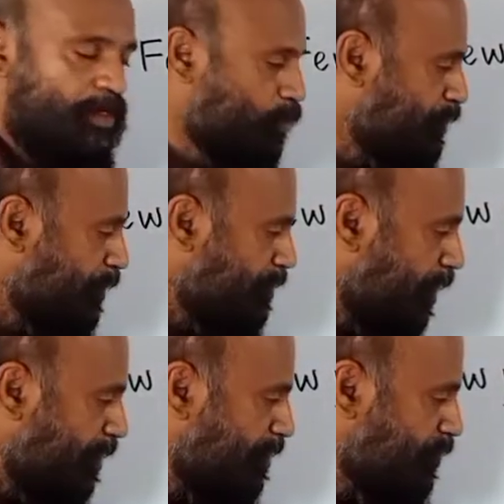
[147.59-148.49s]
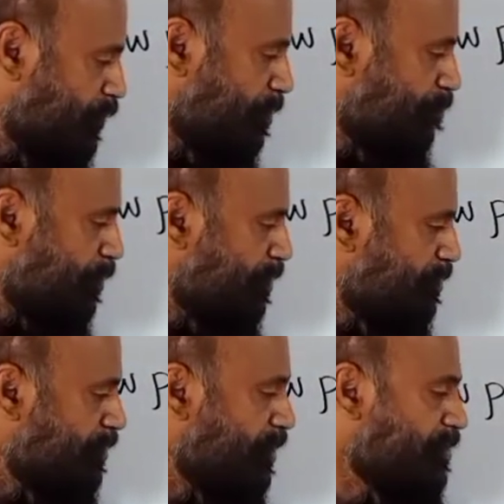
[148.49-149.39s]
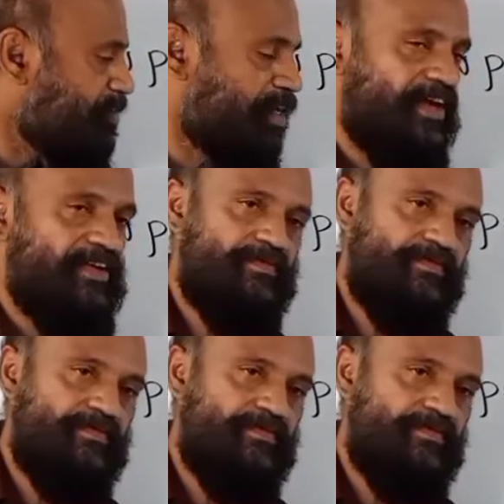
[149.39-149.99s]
Question tag is didn't they?